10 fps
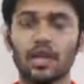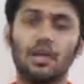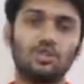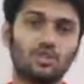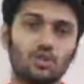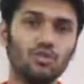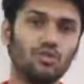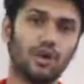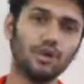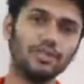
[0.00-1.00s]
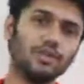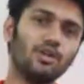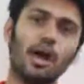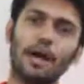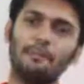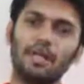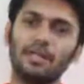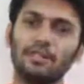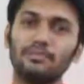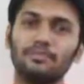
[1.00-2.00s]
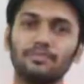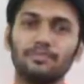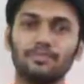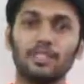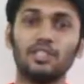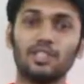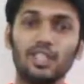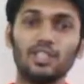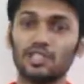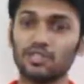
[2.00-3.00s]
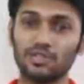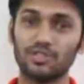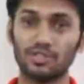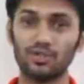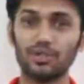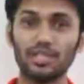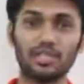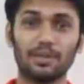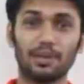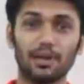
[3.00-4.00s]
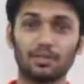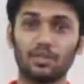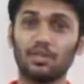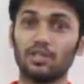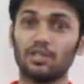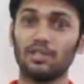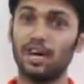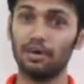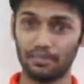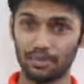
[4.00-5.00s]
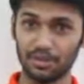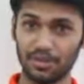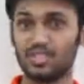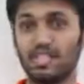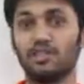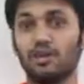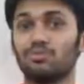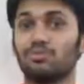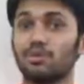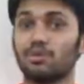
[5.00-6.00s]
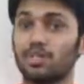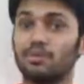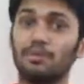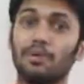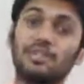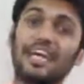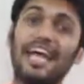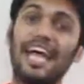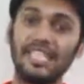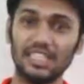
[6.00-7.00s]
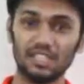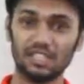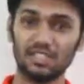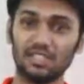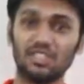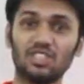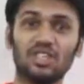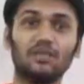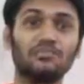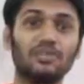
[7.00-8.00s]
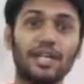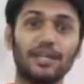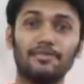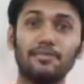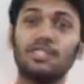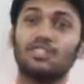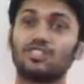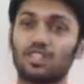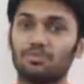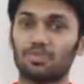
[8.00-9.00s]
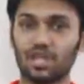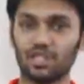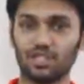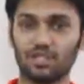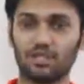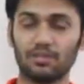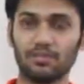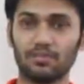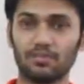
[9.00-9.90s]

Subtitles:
So far you have been teaching the students about numbers, then you have taught them about the additions, then subtraction.